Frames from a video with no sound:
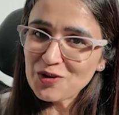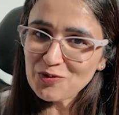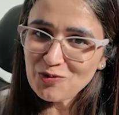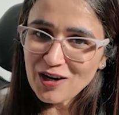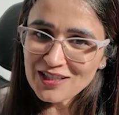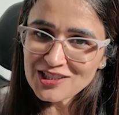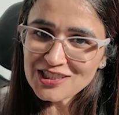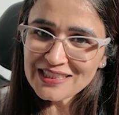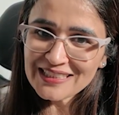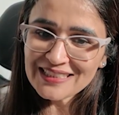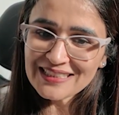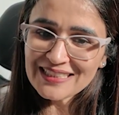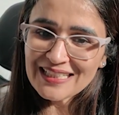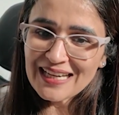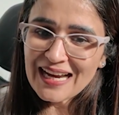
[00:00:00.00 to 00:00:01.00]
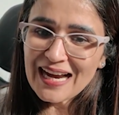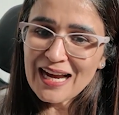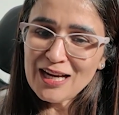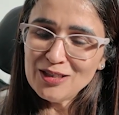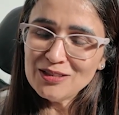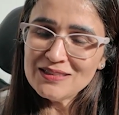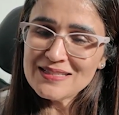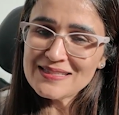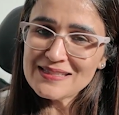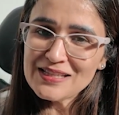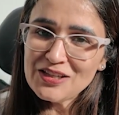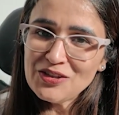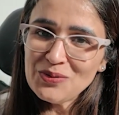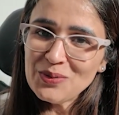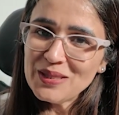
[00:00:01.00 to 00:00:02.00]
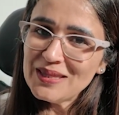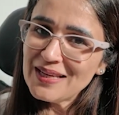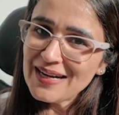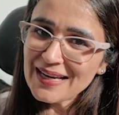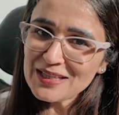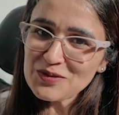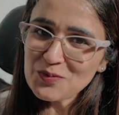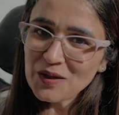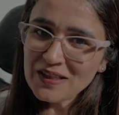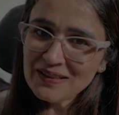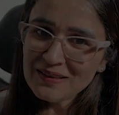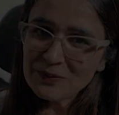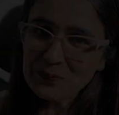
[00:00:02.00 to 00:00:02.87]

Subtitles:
for watching. I will see you in the next one.